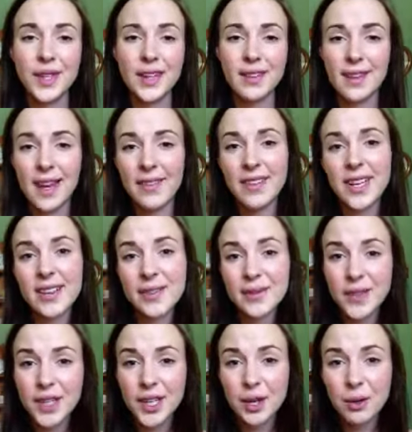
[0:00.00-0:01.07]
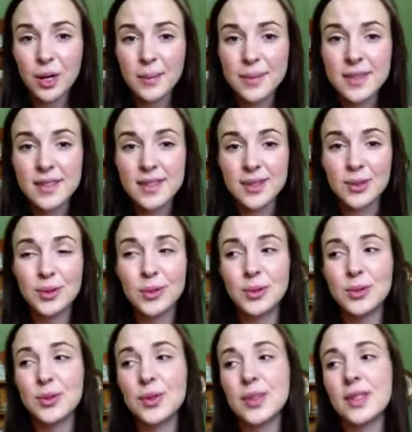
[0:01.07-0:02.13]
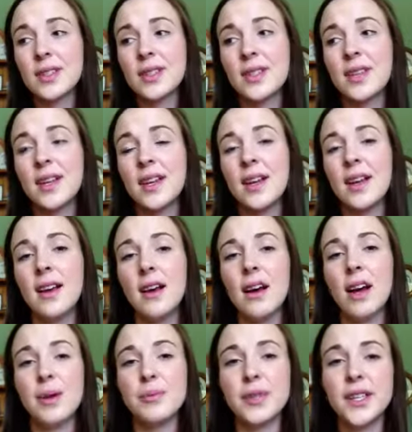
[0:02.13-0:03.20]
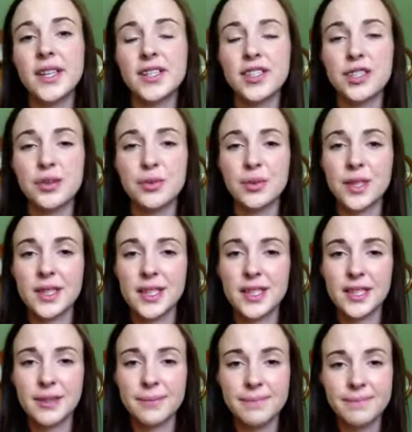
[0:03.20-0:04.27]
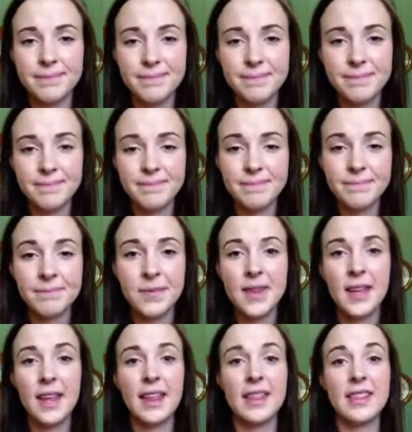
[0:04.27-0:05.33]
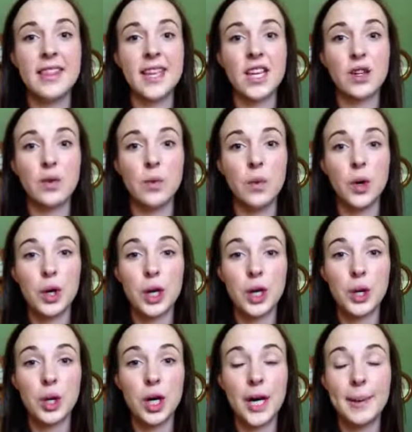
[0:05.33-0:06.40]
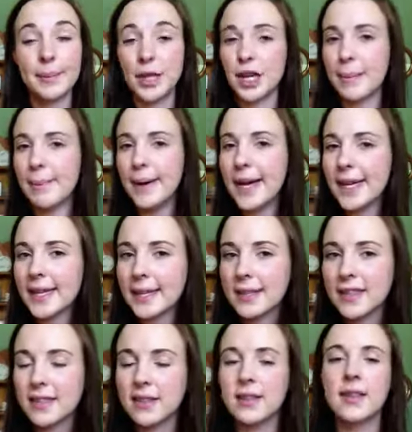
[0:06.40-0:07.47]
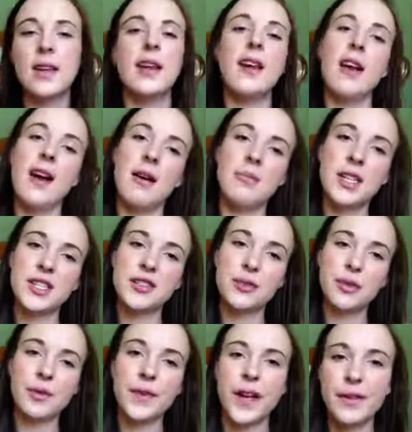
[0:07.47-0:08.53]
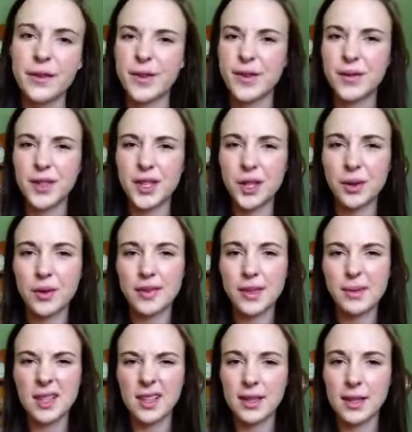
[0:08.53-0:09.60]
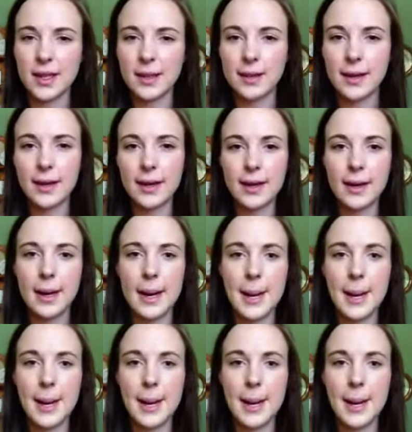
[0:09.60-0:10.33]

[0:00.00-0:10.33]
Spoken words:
I'll have another video up soon. I'm yet to really think of what I'm gonna make. I might do a favourites video or something like that,